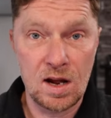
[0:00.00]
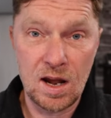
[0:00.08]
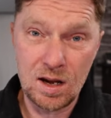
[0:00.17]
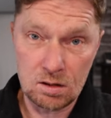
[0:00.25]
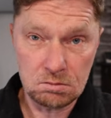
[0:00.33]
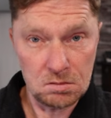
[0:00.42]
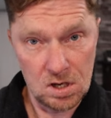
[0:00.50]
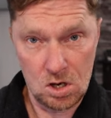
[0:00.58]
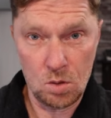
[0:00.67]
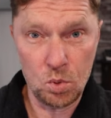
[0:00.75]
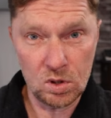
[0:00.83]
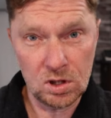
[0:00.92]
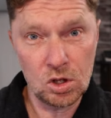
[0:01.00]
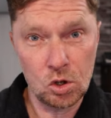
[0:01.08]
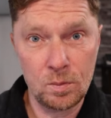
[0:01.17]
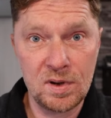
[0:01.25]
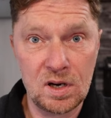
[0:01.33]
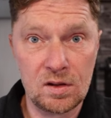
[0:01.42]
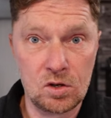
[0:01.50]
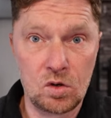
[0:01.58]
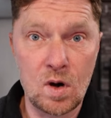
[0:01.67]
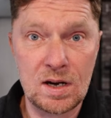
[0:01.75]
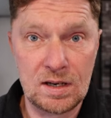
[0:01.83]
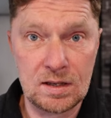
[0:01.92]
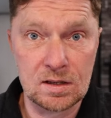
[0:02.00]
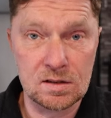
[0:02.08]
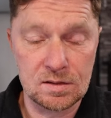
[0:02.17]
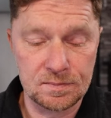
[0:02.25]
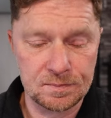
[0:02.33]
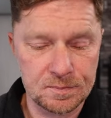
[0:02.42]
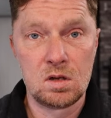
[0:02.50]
and help with a little bit of the graininess.